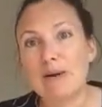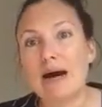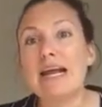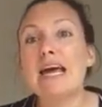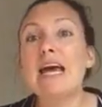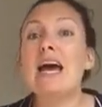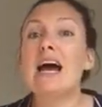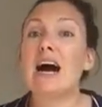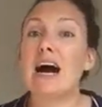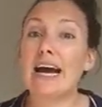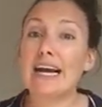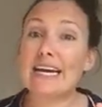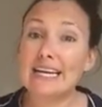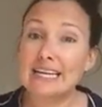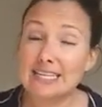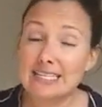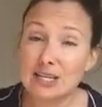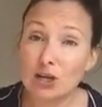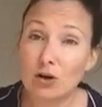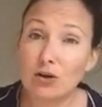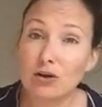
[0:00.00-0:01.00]
But I
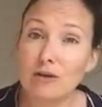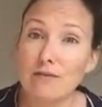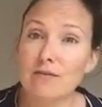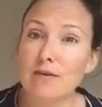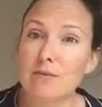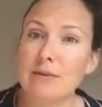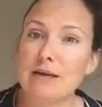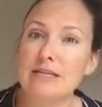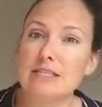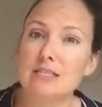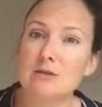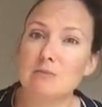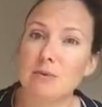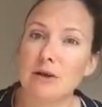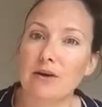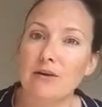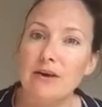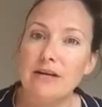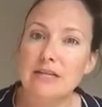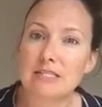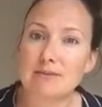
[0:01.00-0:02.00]
can tell you from
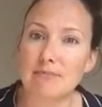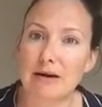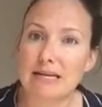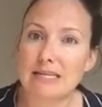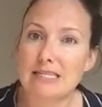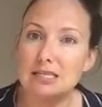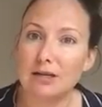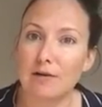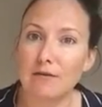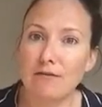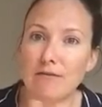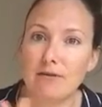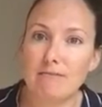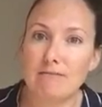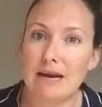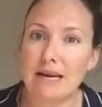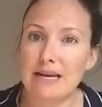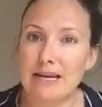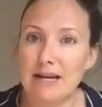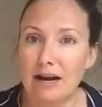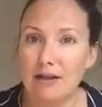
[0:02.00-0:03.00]
experience, myself and
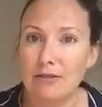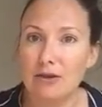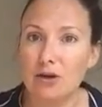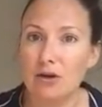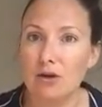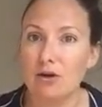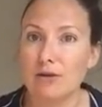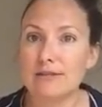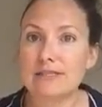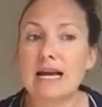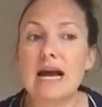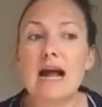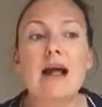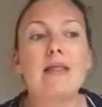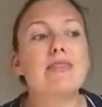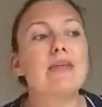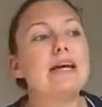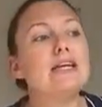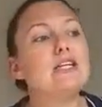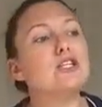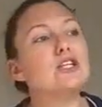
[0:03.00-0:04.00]
many other girls,
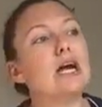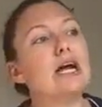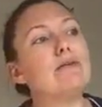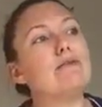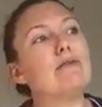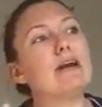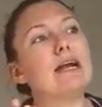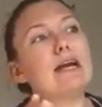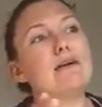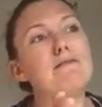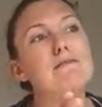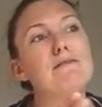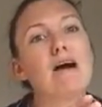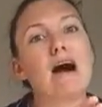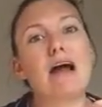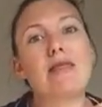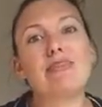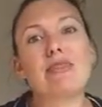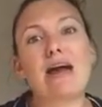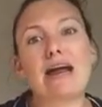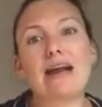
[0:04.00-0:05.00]
they generally
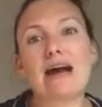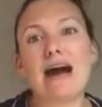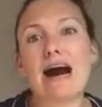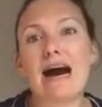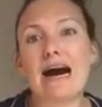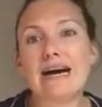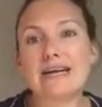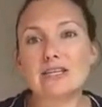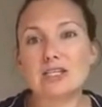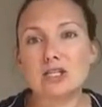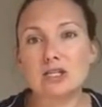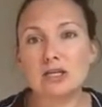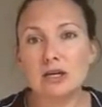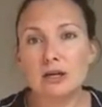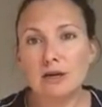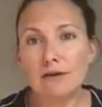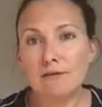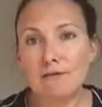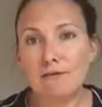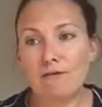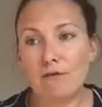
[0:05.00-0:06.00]
find that hunt
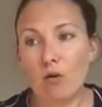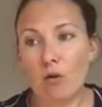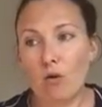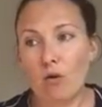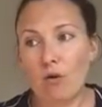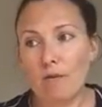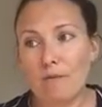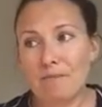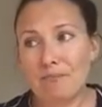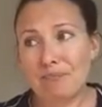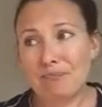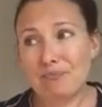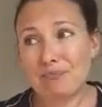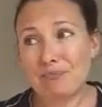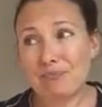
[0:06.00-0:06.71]
for